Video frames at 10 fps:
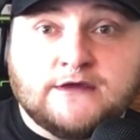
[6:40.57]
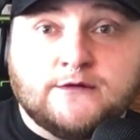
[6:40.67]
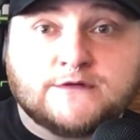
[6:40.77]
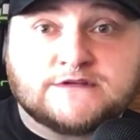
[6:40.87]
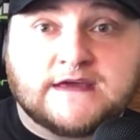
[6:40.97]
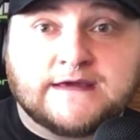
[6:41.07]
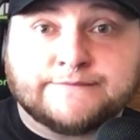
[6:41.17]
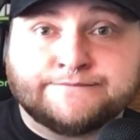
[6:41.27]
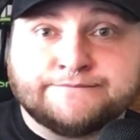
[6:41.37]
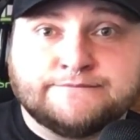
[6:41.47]
You were
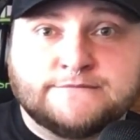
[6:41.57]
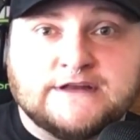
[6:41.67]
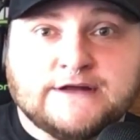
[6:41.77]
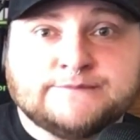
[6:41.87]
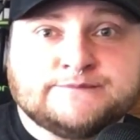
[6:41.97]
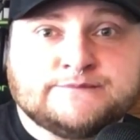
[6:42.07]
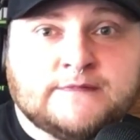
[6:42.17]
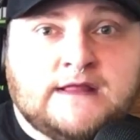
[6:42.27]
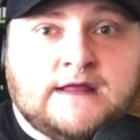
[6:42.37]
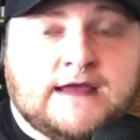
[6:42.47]
saying, you know.
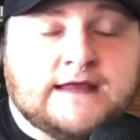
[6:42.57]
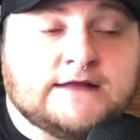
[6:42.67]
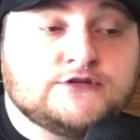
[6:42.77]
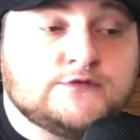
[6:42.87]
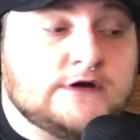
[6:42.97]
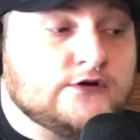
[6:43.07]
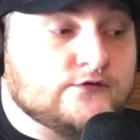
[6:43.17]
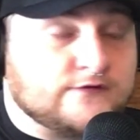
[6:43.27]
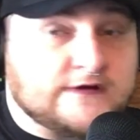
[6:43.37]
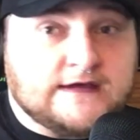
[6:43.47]
And I do
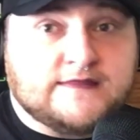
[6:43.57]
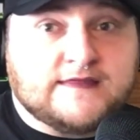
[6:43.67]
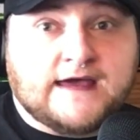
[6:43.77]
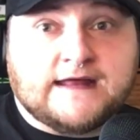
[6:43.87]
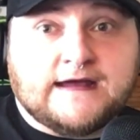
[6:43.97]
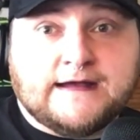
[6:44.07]
agree that